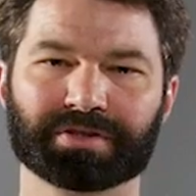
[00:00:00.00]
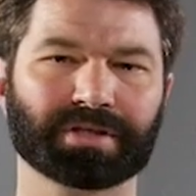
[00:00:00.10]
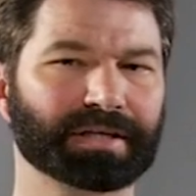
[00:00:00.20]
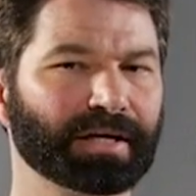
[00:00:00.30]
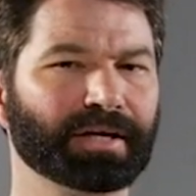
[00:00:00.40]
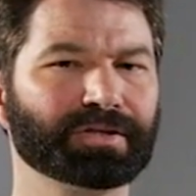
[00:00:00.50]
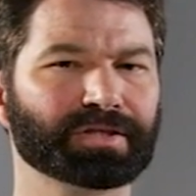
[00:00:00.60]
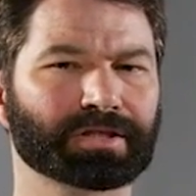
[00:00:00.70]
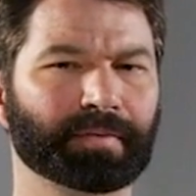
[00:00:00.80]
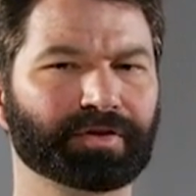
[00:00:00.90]
is akin to
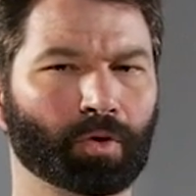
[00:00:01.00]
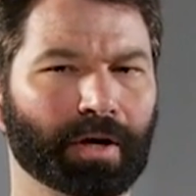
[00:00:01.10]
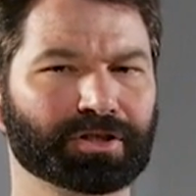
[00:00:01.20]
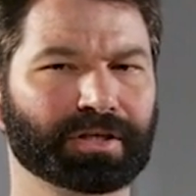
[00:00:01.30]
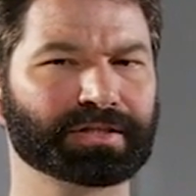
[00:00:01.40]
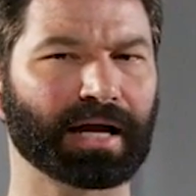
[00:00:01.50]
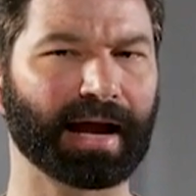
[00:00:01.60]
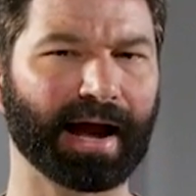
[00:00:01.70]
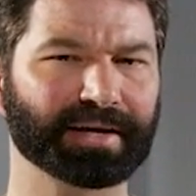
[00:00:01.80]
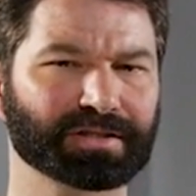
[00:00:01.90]
some of the questions I
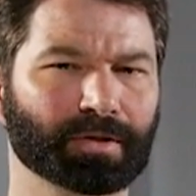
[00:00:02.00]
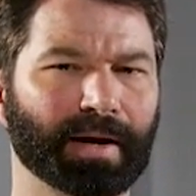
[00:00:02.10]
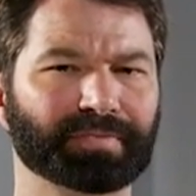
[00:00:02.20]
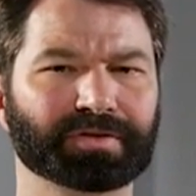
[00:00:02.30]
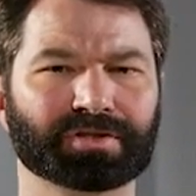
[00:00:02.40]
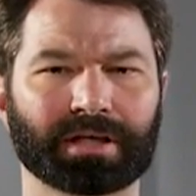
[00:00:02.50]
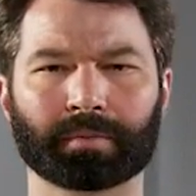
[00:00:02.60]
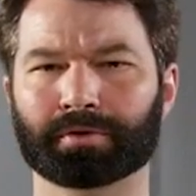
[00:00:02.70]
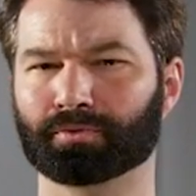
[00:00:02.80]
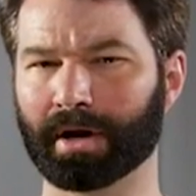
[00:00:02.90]
asked about the scene
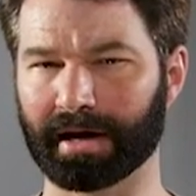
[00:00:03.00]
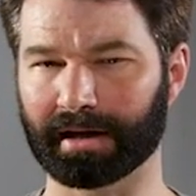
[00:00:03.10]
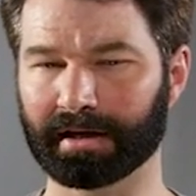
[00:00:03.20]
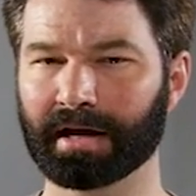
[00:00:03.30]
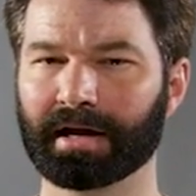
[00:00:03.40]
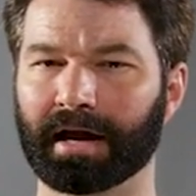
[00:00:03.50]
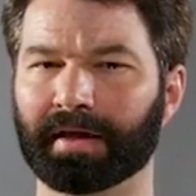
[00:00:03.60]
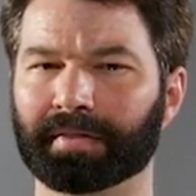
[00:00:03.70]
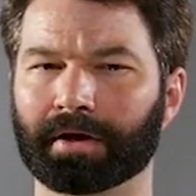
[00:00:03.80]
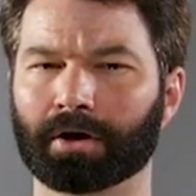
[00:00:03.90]
with Ray,
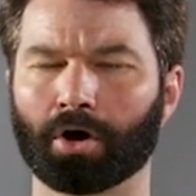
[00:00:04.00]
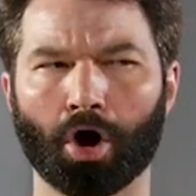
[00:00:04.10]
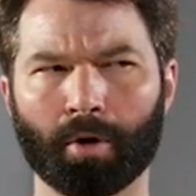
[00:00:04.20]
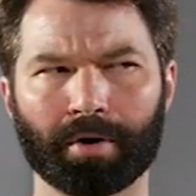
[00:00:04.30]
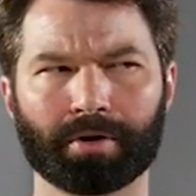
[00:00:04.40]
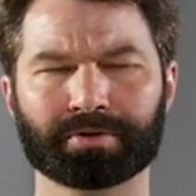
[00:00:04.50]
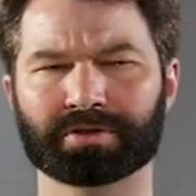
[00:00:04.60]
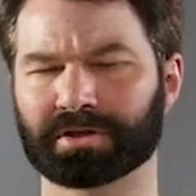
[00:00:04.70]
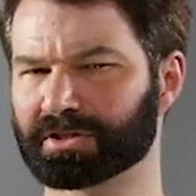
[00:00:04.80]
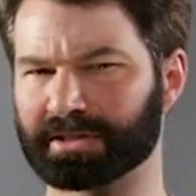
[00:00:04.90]
and their
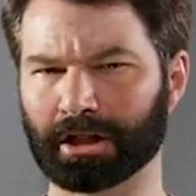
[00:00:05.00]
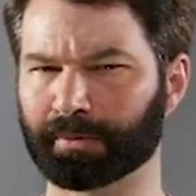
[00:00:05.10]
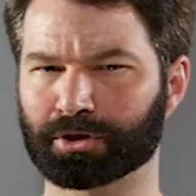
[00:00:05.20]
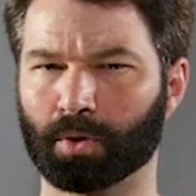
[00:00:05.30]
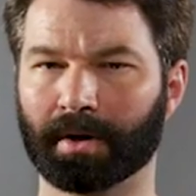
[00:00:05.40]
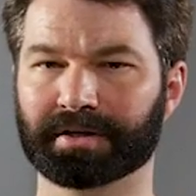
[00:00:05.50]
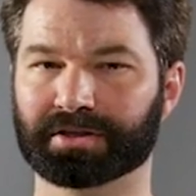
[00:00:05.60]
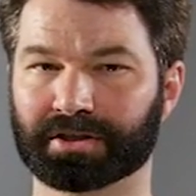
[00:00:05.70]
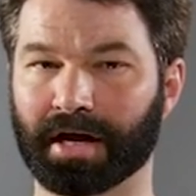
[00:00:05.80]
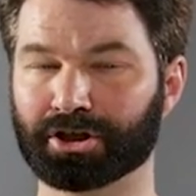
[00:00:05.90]
almost celebratory
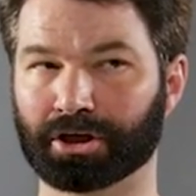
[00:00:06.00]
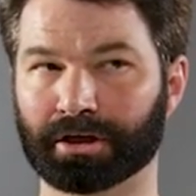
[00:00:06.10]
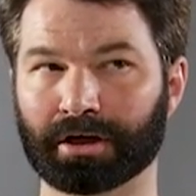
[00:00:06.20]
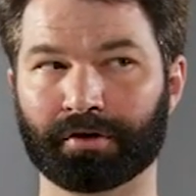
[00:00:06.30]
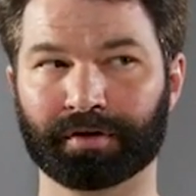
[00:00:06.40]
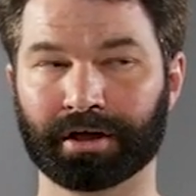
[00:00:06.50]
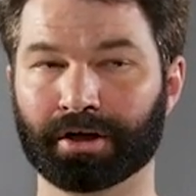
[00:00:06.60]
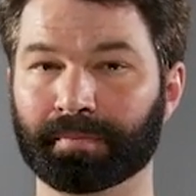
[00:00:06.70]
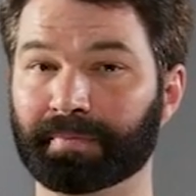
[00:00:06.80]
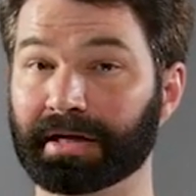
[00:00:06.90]
discussion of
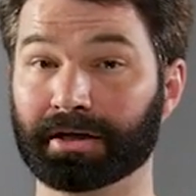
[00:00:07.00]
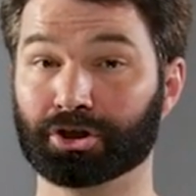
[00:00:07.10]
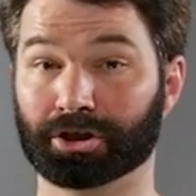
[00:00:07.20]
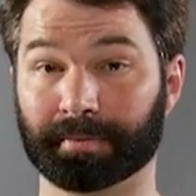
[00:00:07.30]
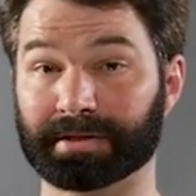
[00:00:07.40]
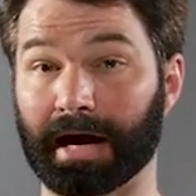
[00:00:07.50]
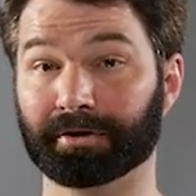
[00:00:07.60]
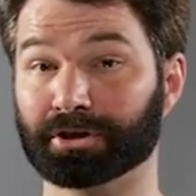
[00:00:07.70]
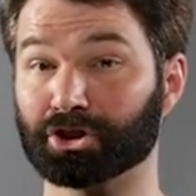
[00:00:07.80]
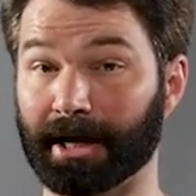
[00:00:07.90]
him being shipped
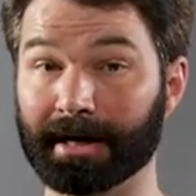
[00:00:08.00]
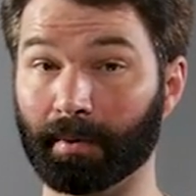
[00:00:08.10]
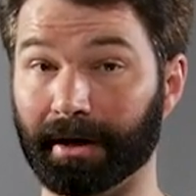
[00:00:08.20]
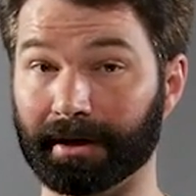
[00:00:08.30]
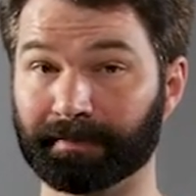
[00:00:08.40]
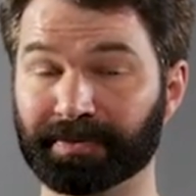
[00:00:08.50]
out in January.